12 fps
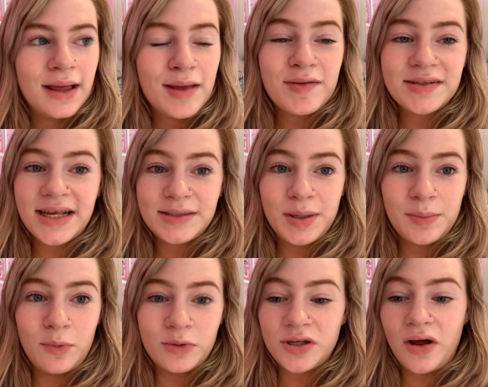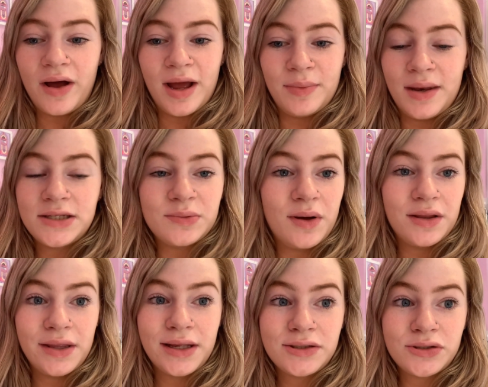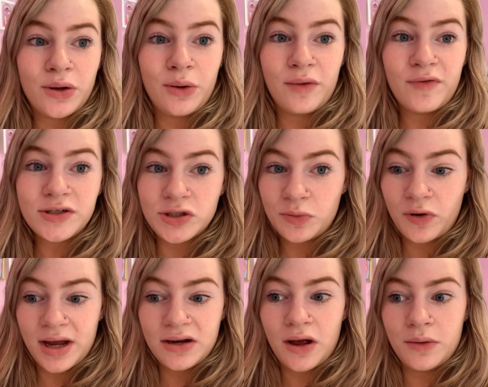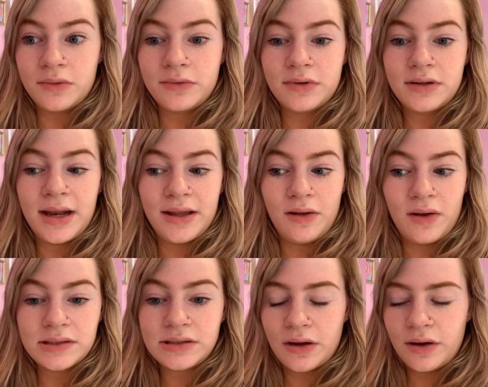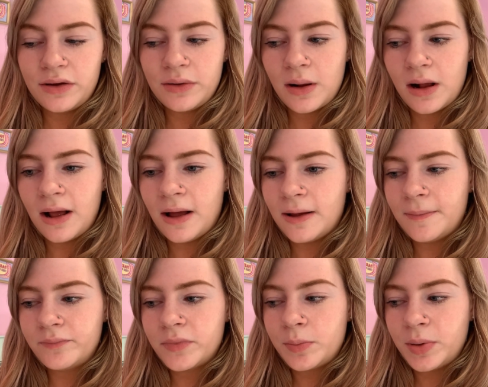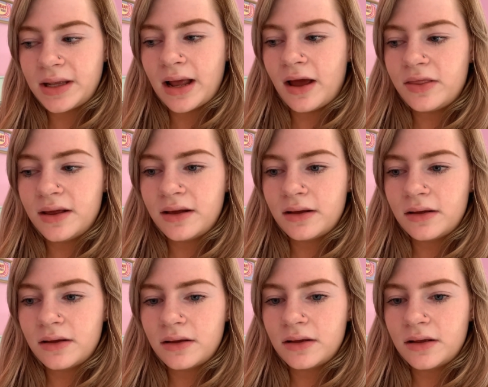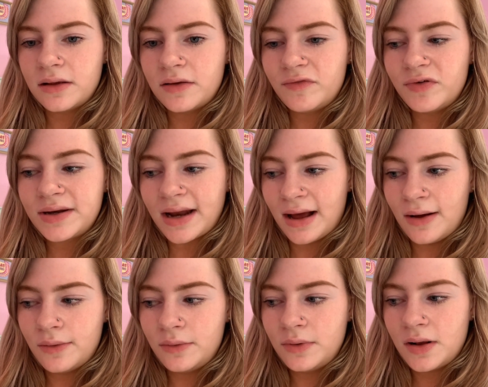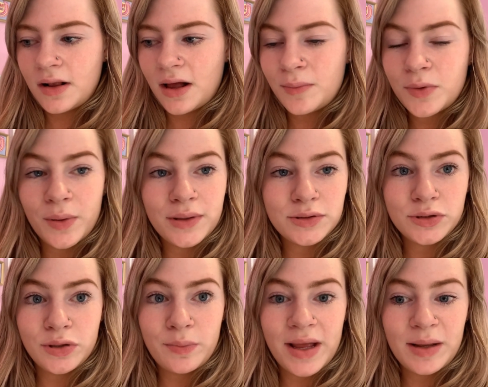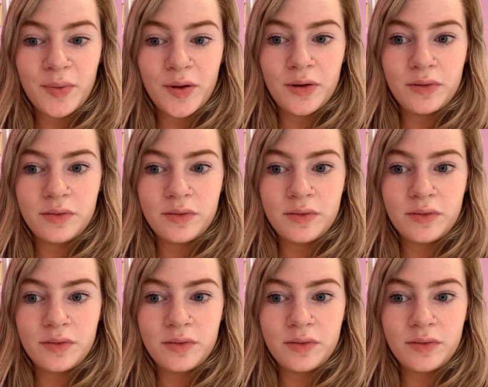if it saves me more time, then it's worth it. So if I do upgrade, I will let you guys know. But yeah, I think for now, I'm going to make my